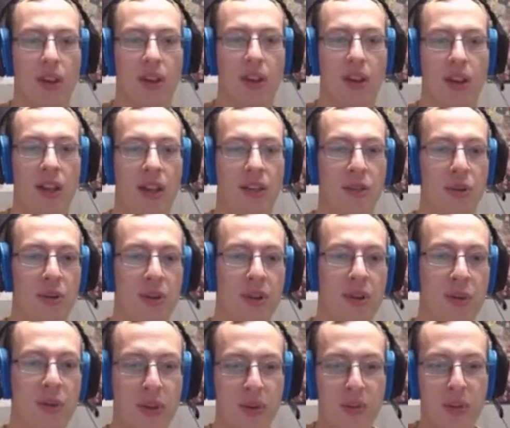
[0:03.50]
Hello, everyone,
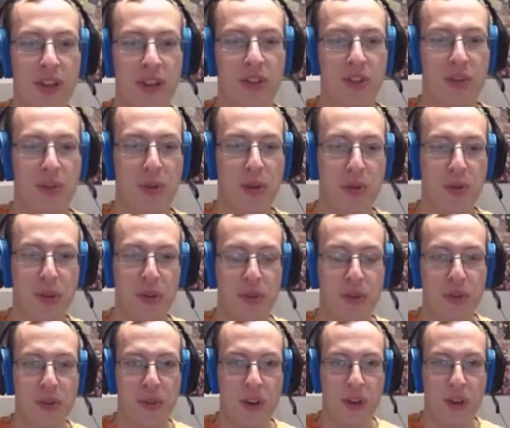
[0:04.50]
and welcome back to the spare bedroom.